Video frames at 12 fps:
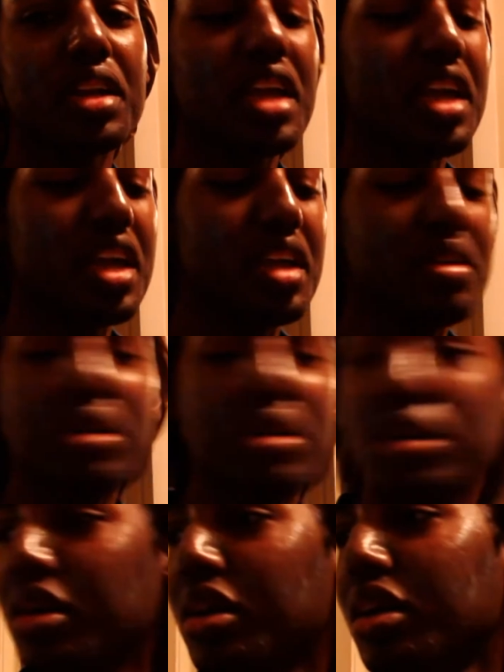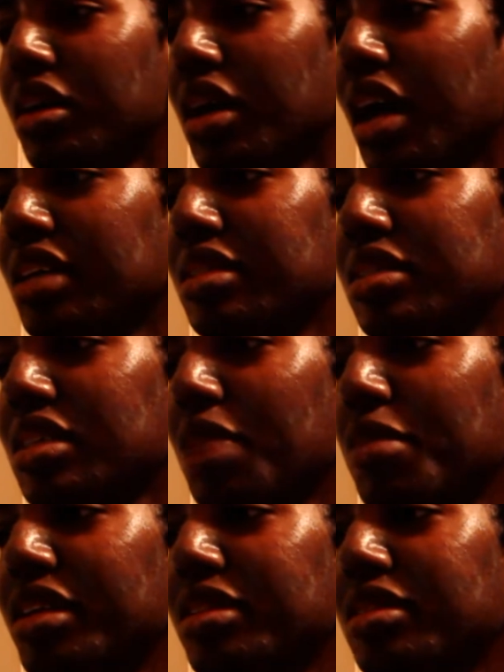And then I
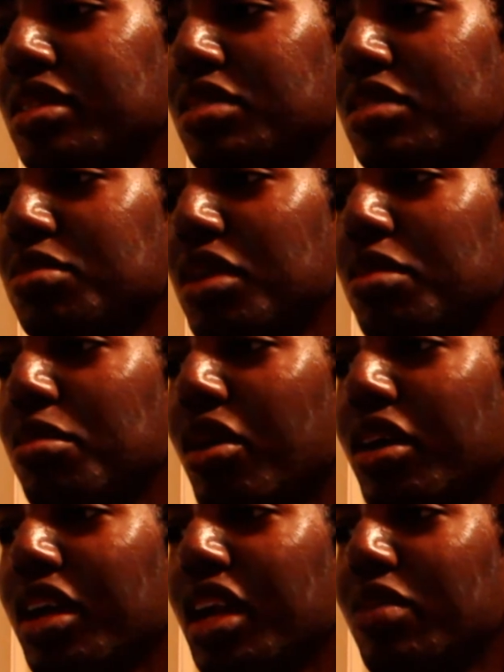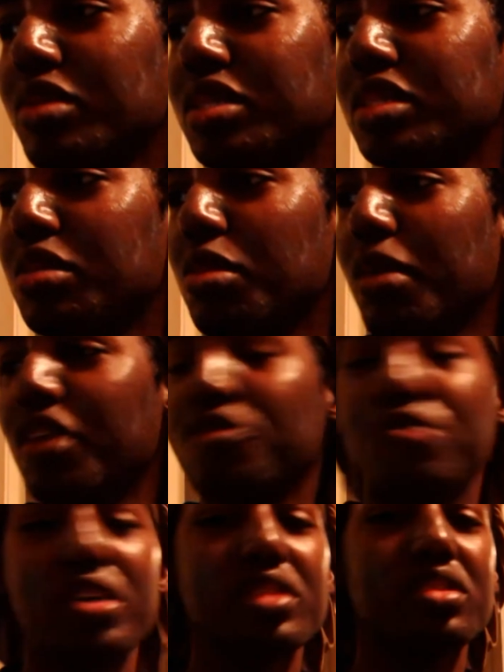see I'm at the 6 minute mark and I was steaming
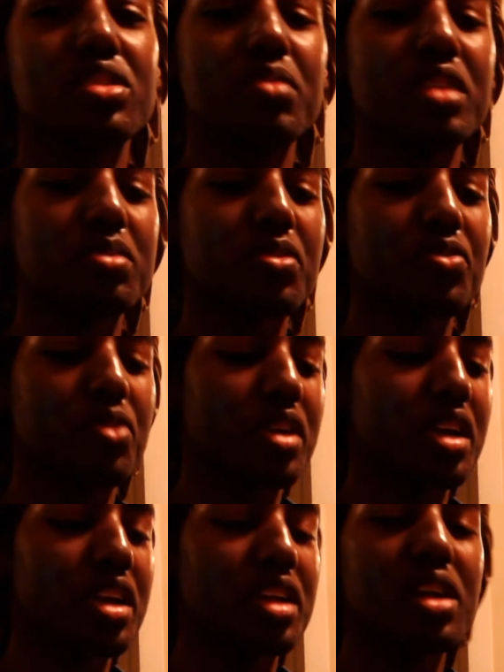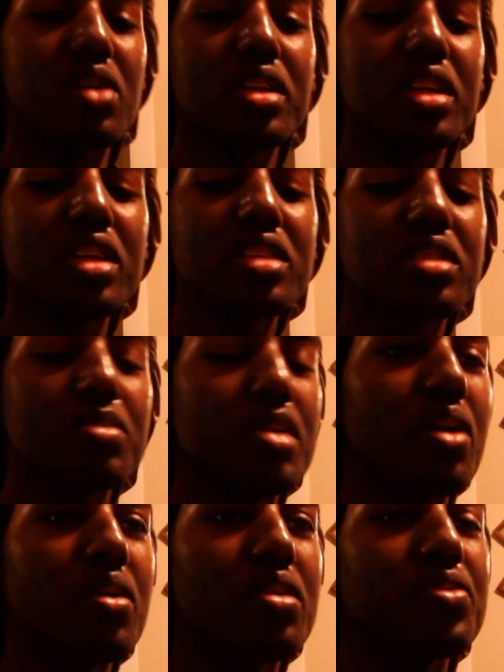my face 2 minutes before then. It only needs to
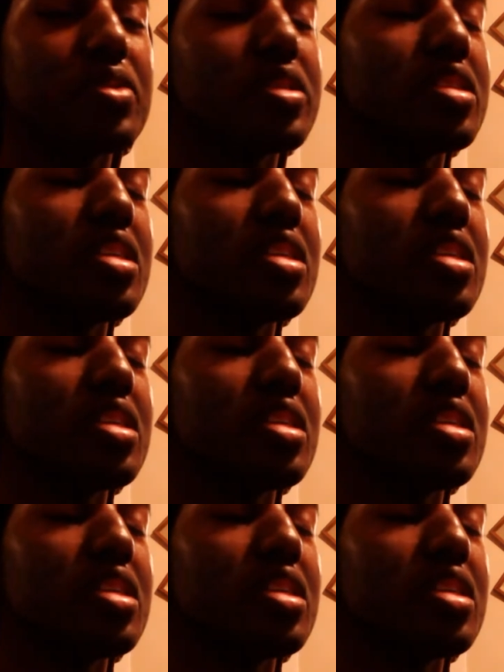be on here